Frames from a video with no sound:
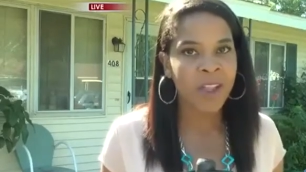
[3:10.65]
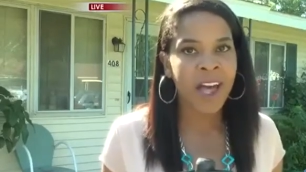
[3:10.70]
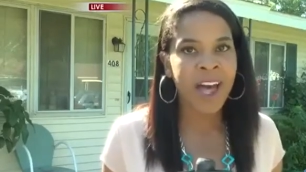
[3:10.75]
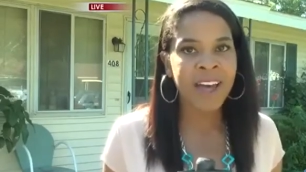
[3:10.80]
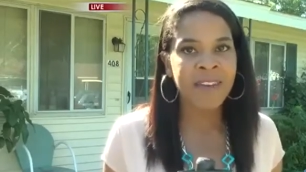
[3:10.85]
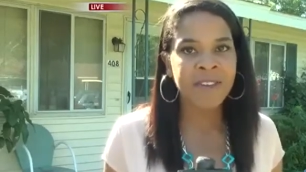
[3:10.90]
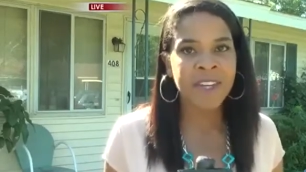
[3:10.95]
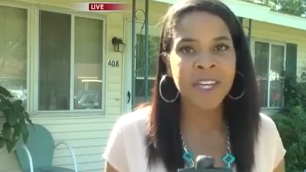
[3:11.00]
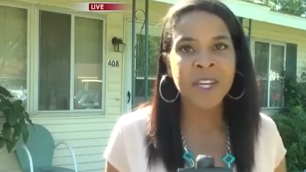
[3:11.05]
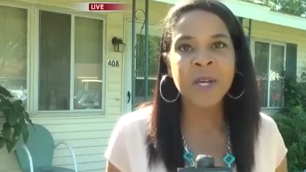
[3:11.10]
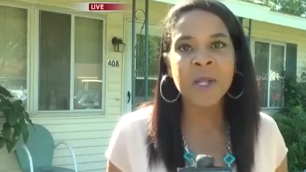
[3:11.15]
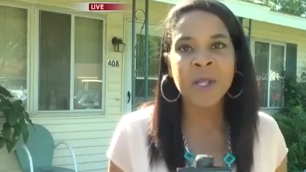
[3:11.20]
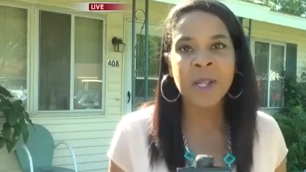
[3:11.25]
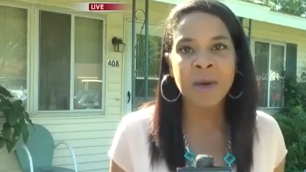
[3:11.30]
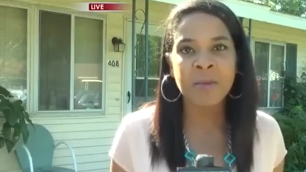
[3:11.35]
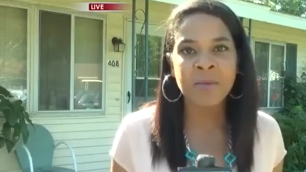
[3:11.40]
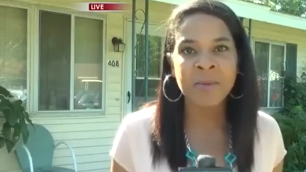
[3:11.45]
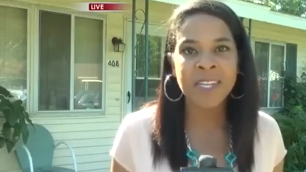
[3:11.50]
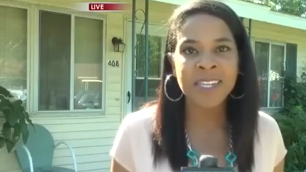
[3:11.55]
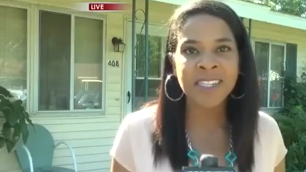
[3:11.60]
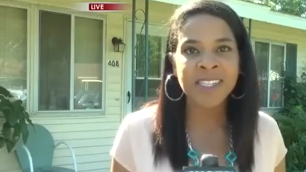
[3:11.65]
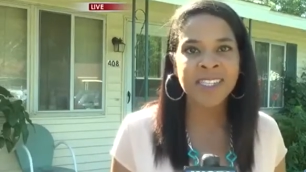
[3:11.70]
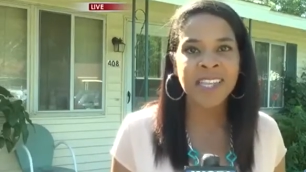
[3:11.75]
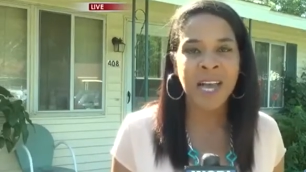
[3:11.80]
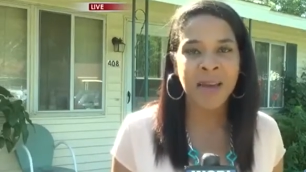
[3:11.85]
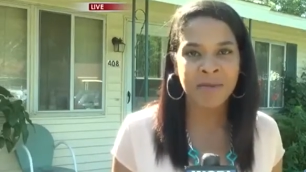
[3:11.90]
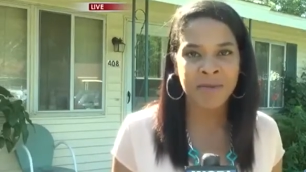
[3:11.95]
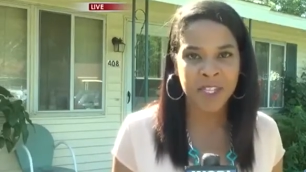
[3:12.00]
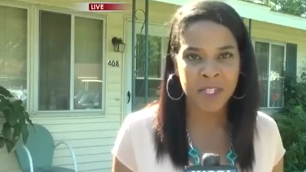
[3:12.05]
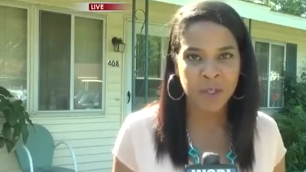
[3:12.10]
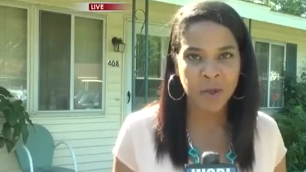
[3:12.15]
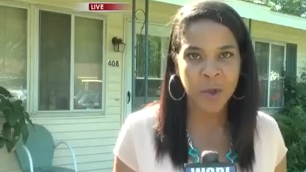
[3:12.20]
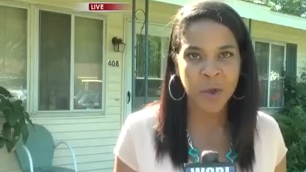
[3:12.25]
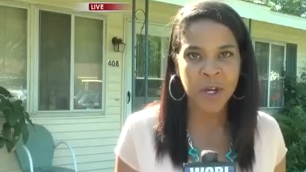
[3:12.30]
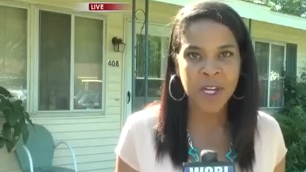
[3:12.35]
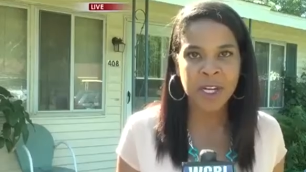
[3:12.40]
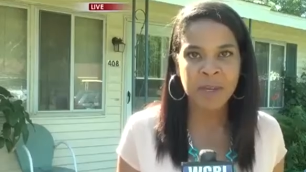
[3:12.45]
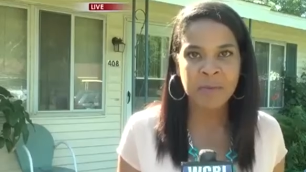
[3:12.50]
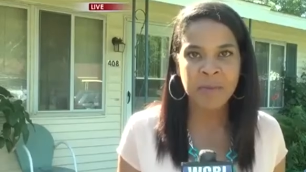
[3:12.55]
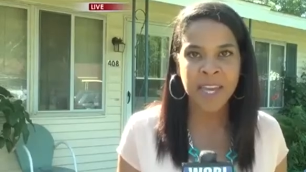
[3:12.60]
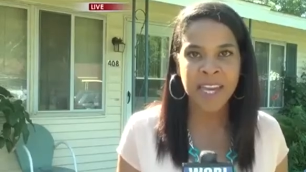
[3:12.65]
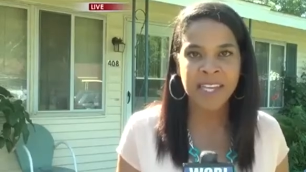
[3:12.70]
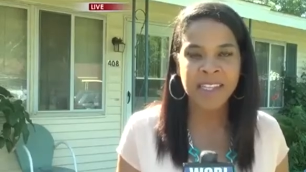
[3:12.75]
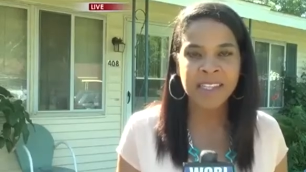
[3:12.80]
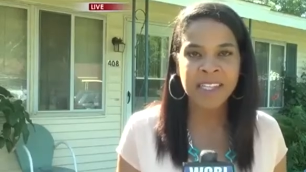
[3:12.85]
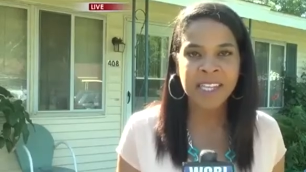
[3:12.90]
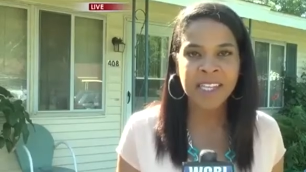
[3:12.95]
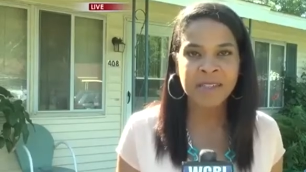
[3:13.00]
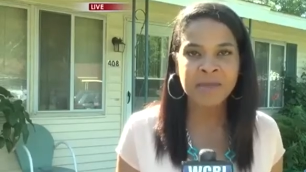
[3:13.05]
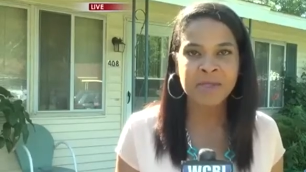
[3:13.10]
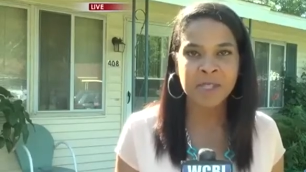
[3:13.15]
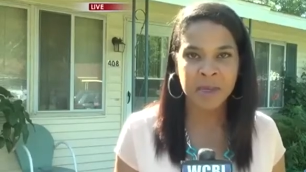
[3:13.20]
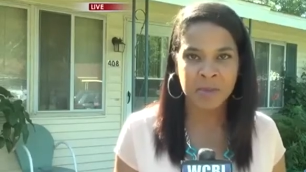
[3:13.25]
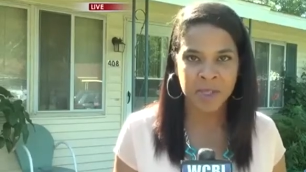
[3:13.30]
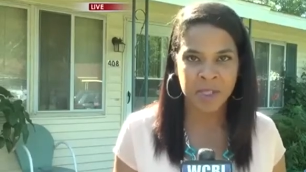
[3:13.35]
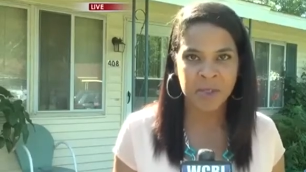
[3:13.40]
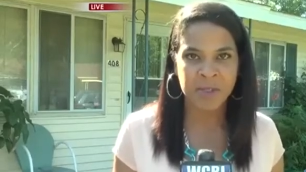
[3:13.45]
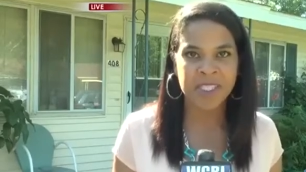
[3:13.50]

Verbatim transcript: We're live in Columbus. I'm Victoria Bailey,